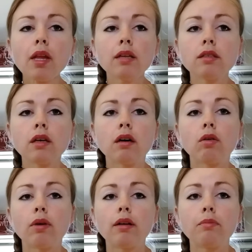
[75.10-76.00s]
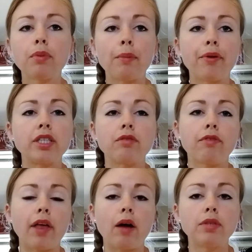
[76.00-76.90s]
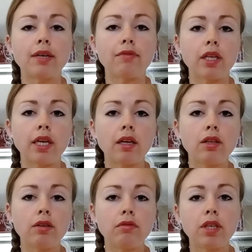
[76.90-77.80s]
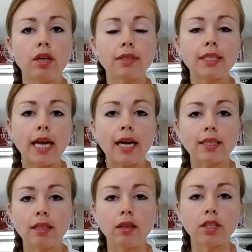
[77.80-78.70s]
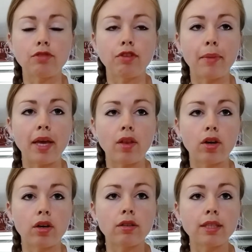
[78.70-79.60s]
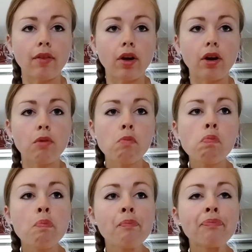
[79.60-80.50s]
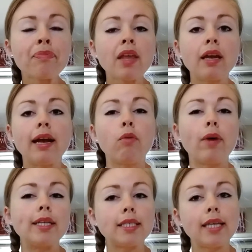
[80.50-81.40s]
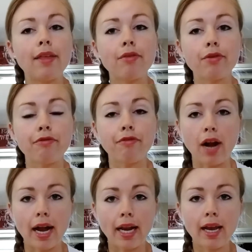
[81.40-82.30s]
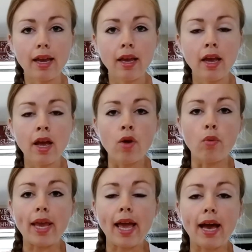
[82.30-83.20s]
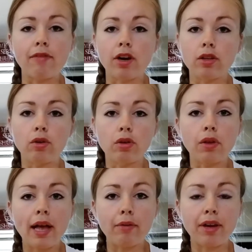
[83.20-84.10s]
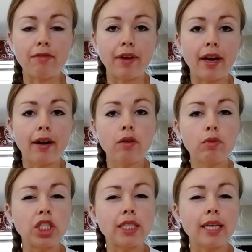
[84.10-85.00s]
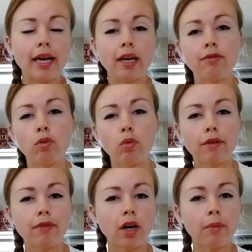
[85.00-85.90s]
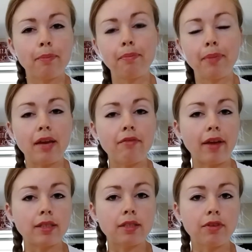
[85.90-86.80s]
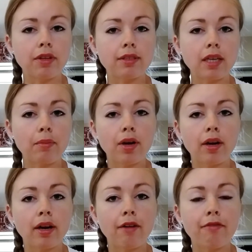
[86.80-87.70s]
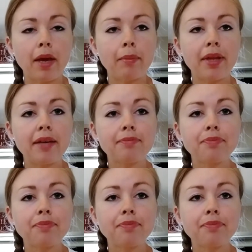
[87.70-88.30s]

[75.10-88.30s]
So preparation for that will definitely include, snacks and lunch for me and the girls on the go. Now, Wednesday through Friday, we have our local county fair, which is kind of one of our big events for the summer in our family.